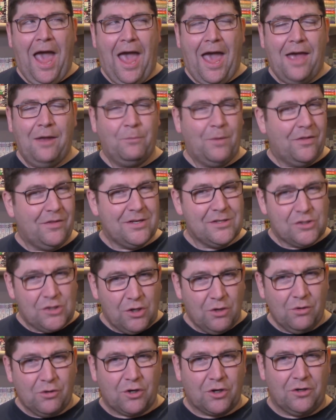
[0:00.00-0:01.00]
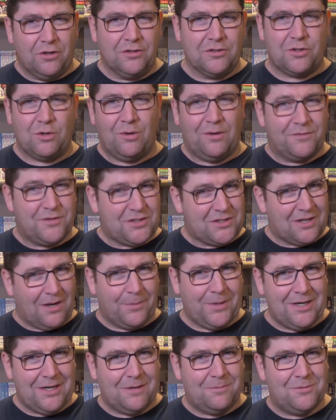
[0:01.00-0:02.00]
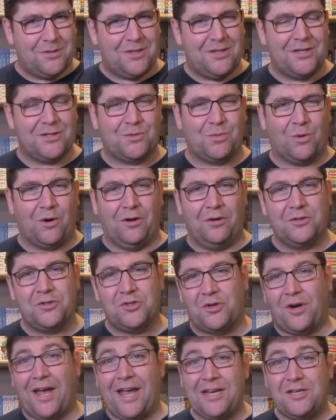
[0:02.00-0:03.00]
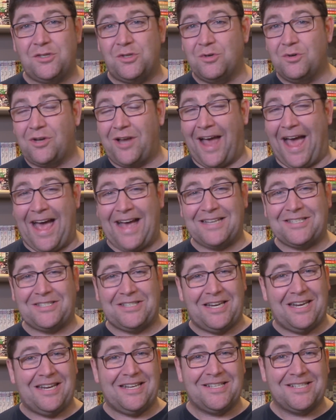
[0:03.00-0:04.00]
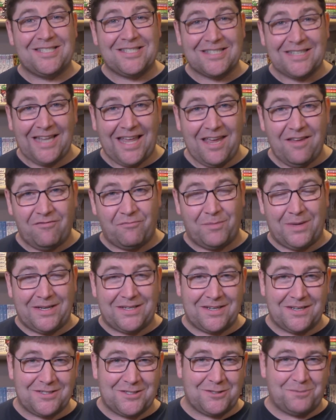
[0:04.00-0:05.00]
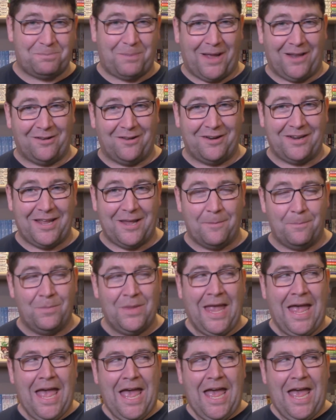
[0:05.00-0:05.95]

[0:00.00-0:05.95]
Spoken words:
And when these two girls who have summoned him to this world try to cast an enslavement spell on him,